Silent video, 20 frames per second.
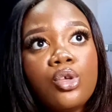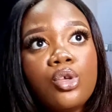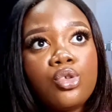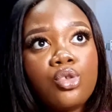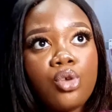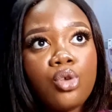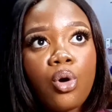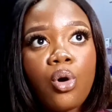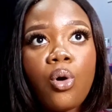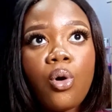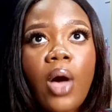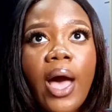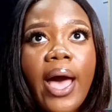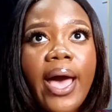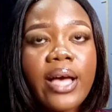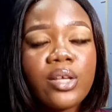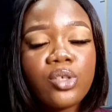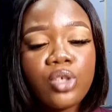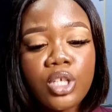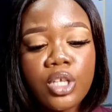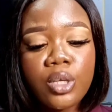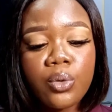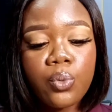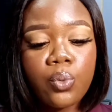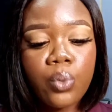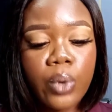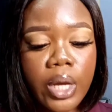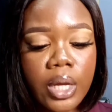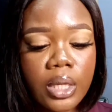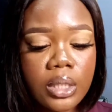So I actually
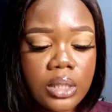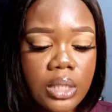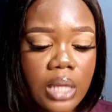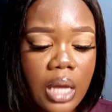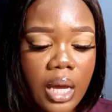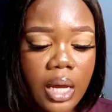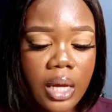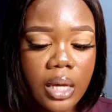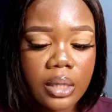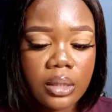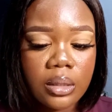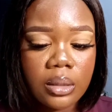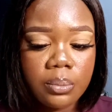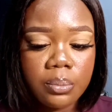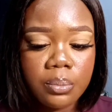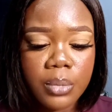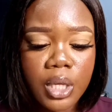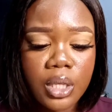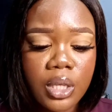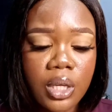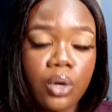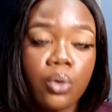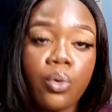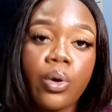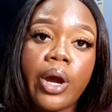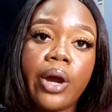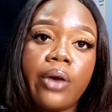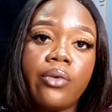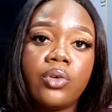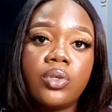went and made
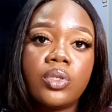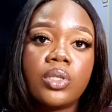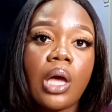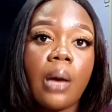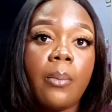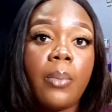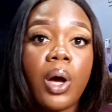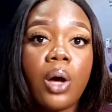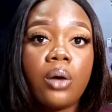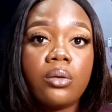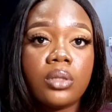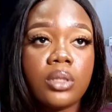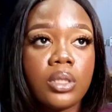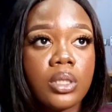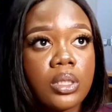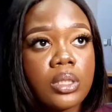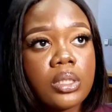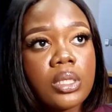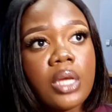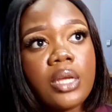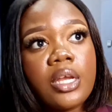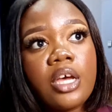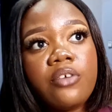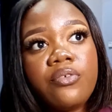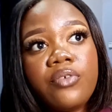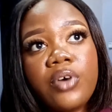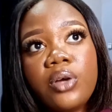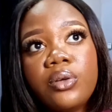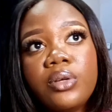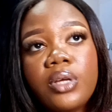inquiries about this, and I
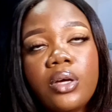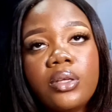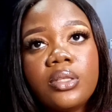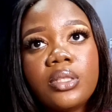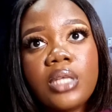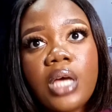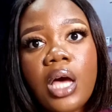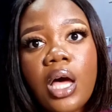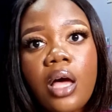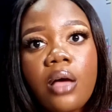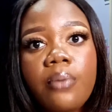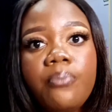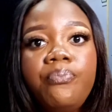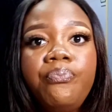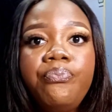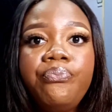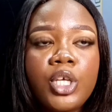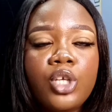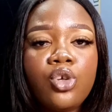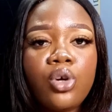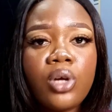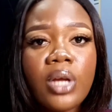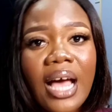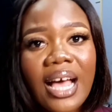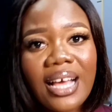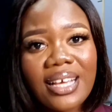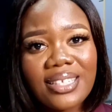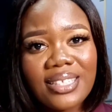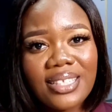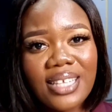found out that they don't
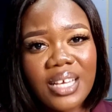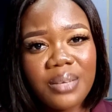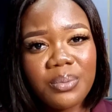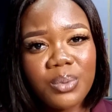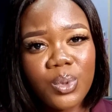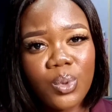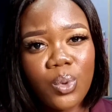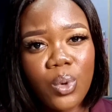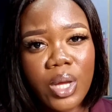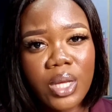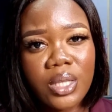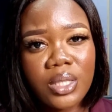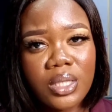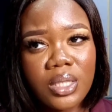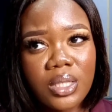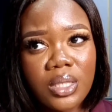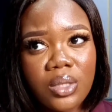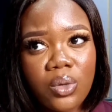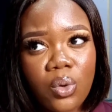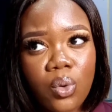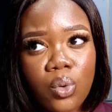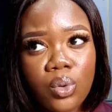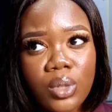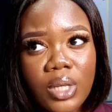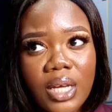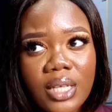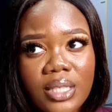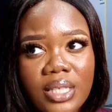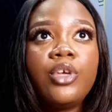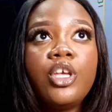accept OND
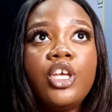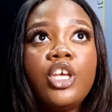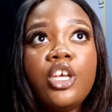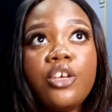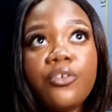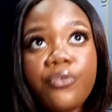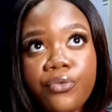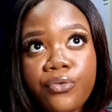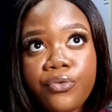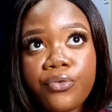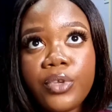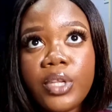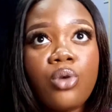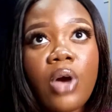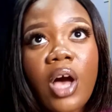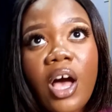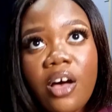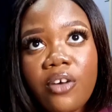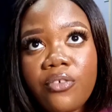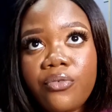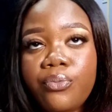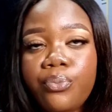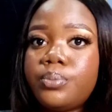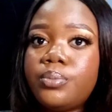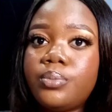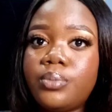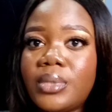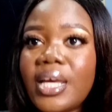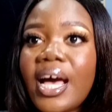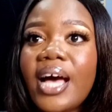holders. If you have
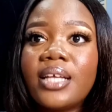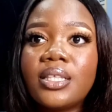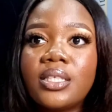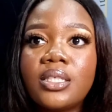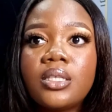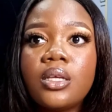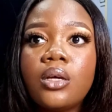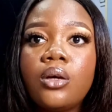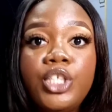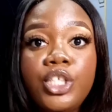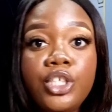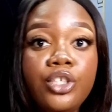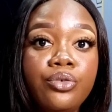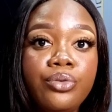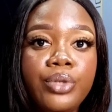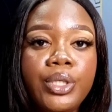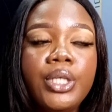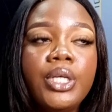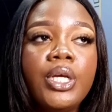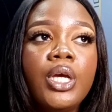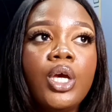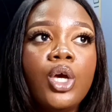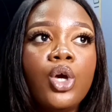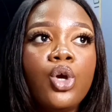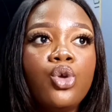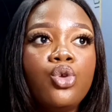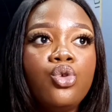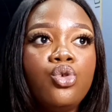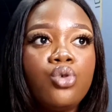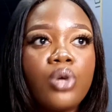that degree,
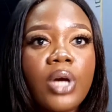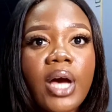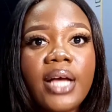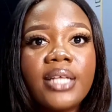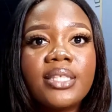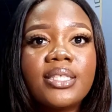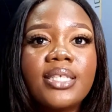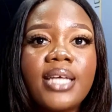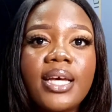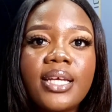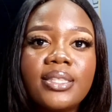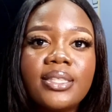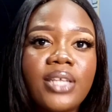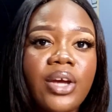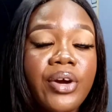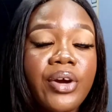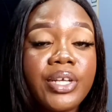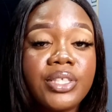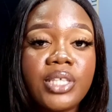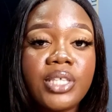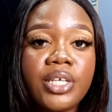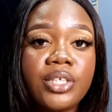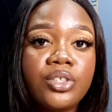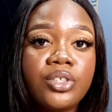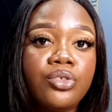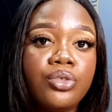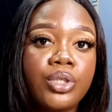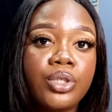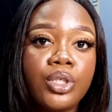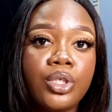you can't get direct
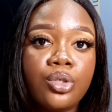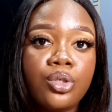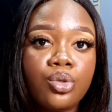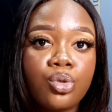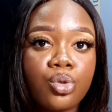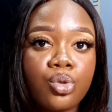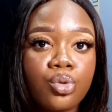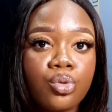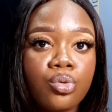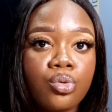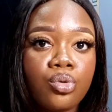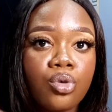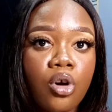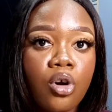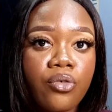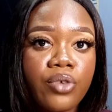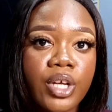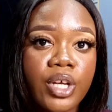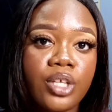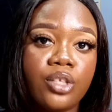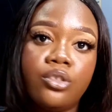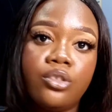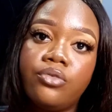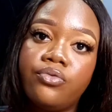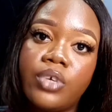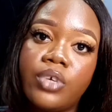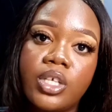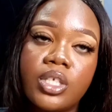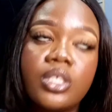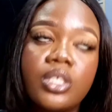entry into Covenant
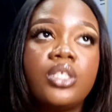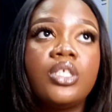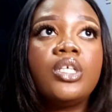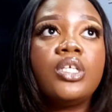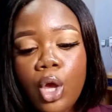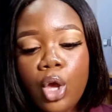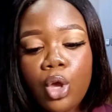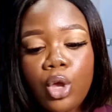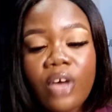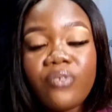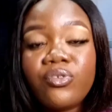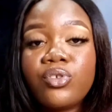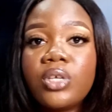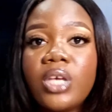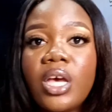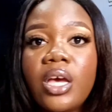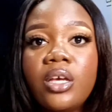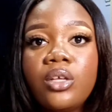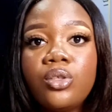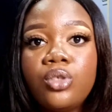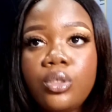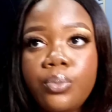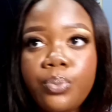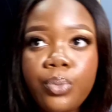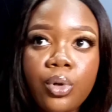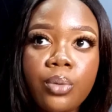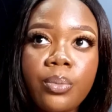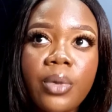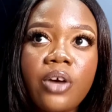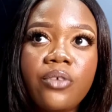University. You have to get a
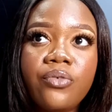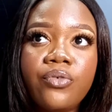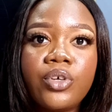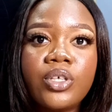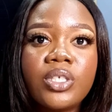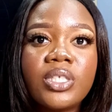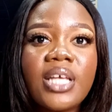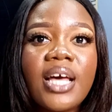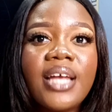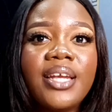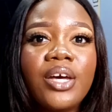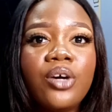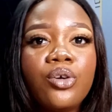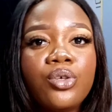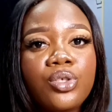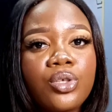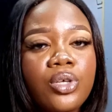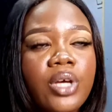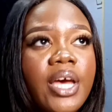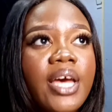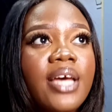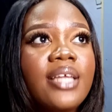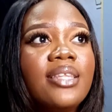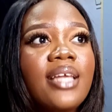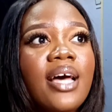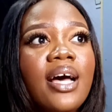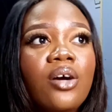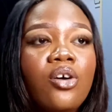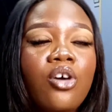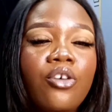diploma first. And I also heard
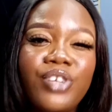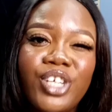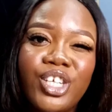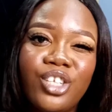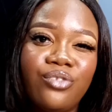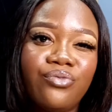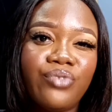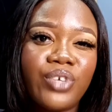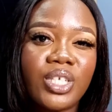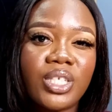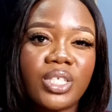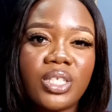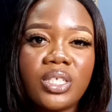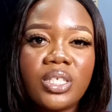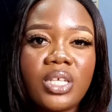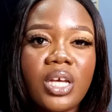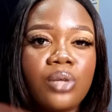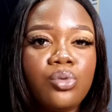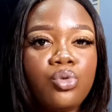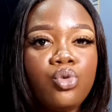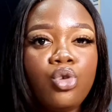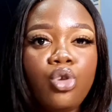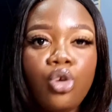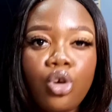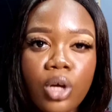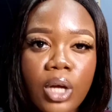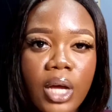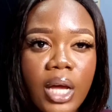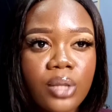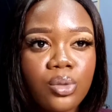that Covenant University, they are no
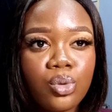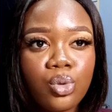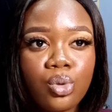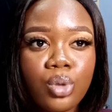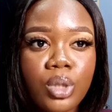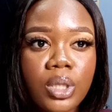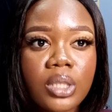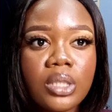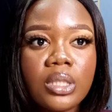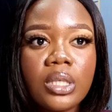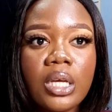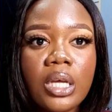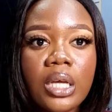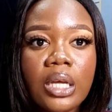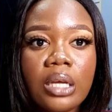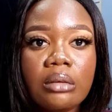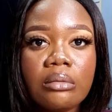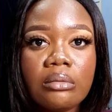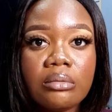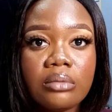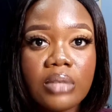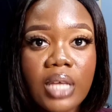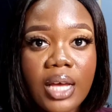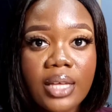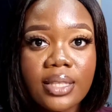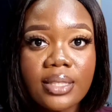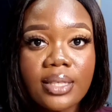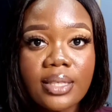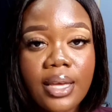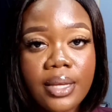longer doing
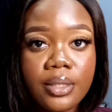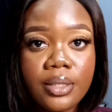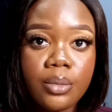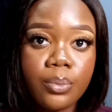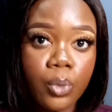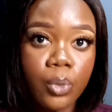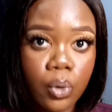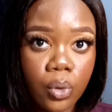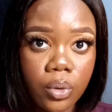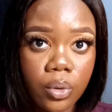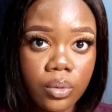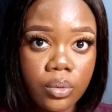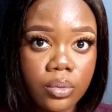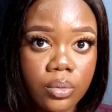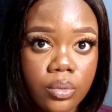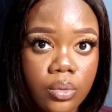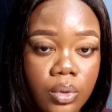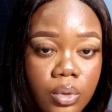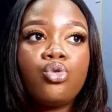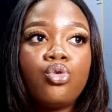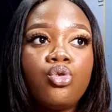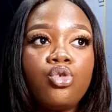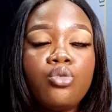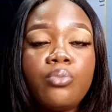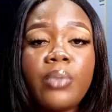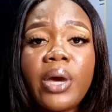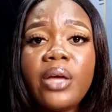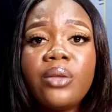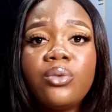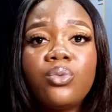that anymore. So you
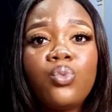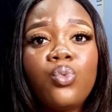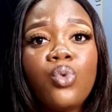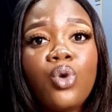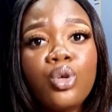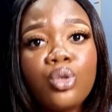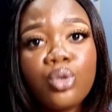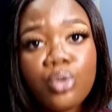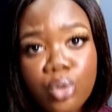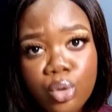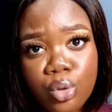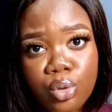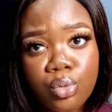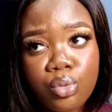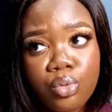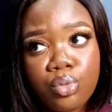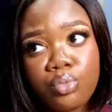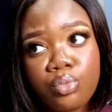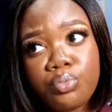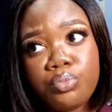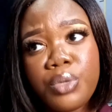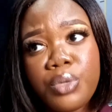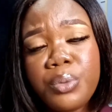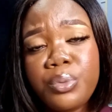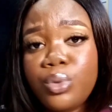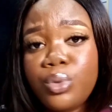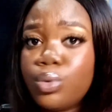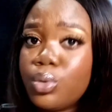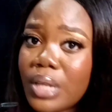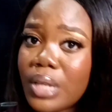might want to
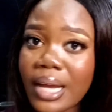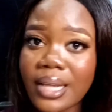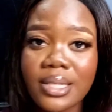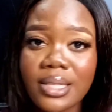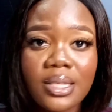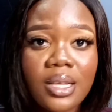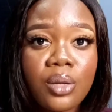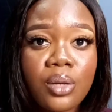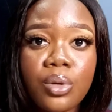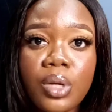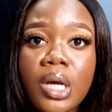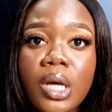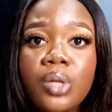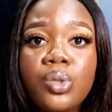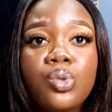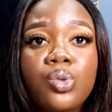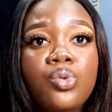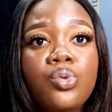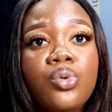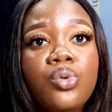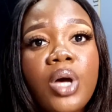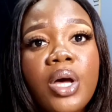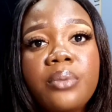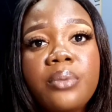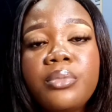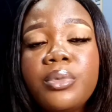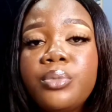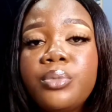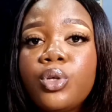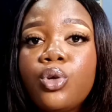maybe do that in another school
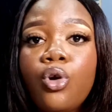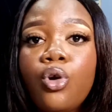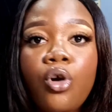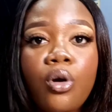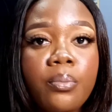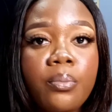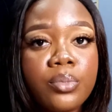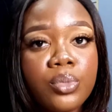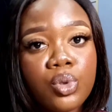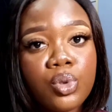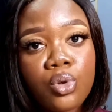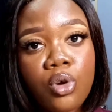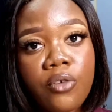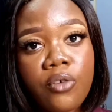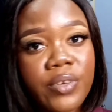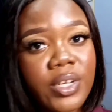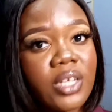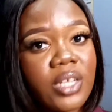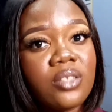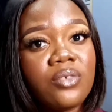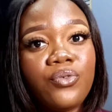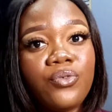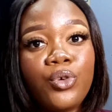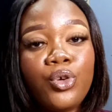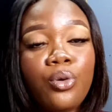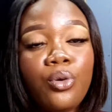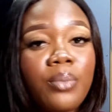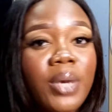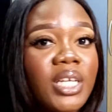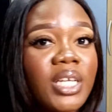and maybe come to Covenant for
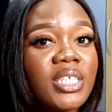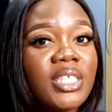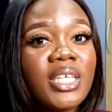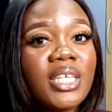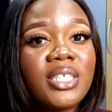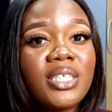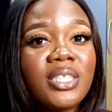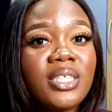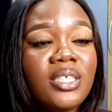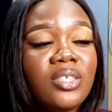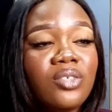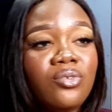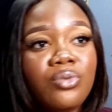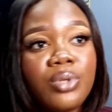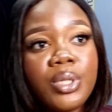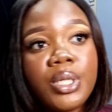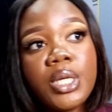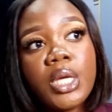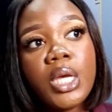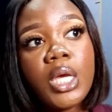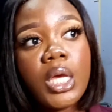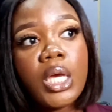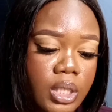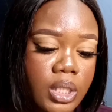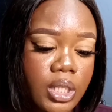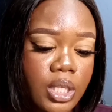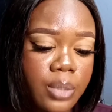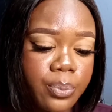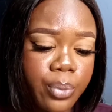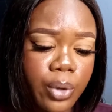your master's degree.
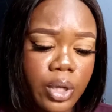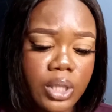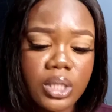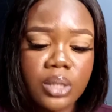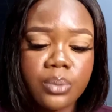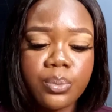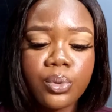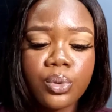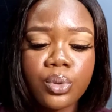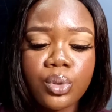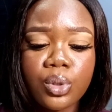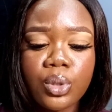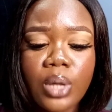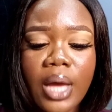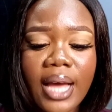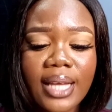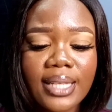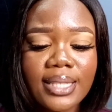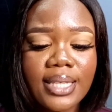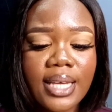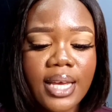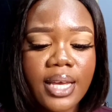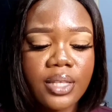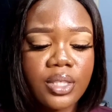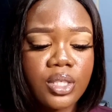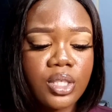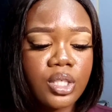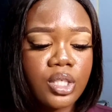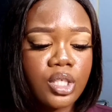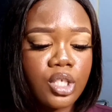Is it possible to
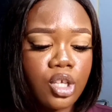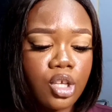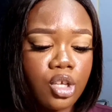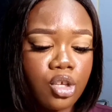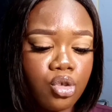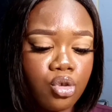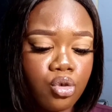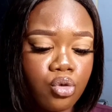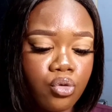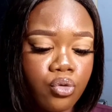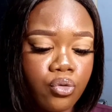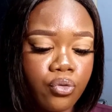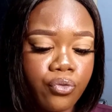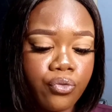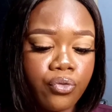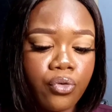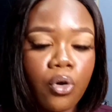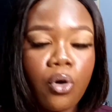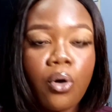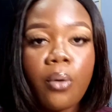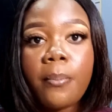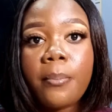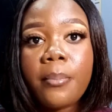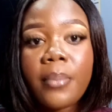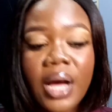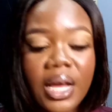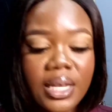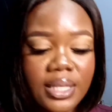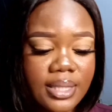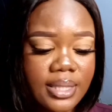attend CU for
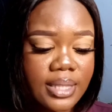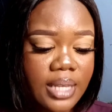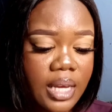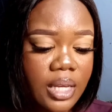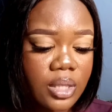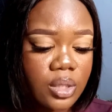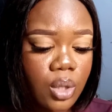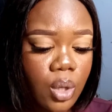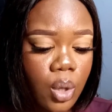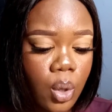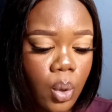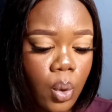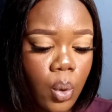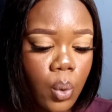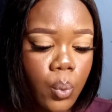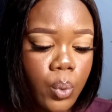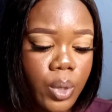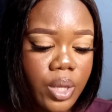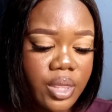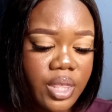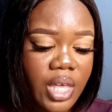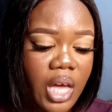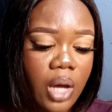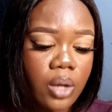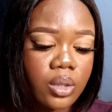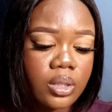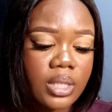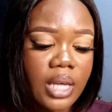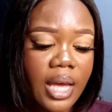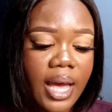master's
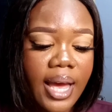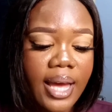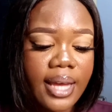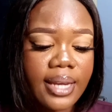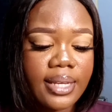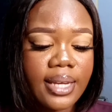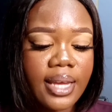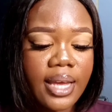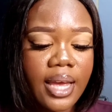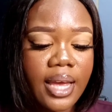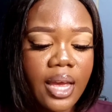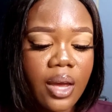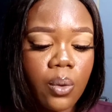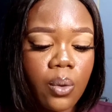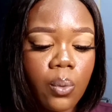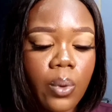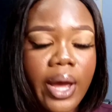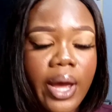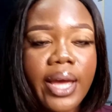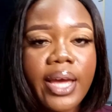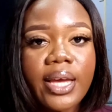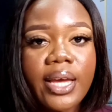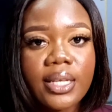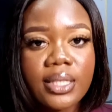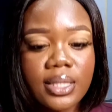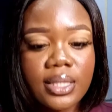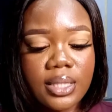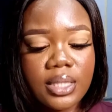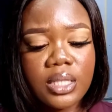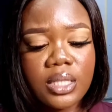without an
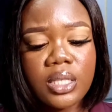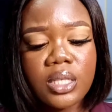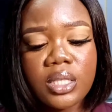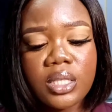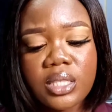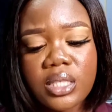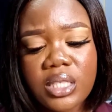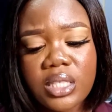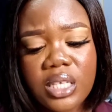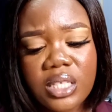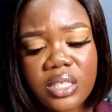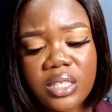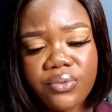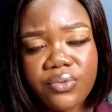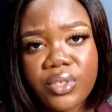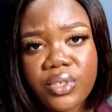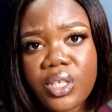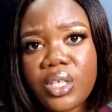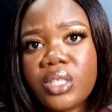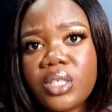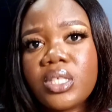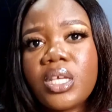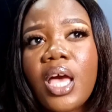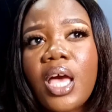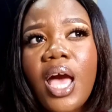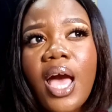NYSC certificate?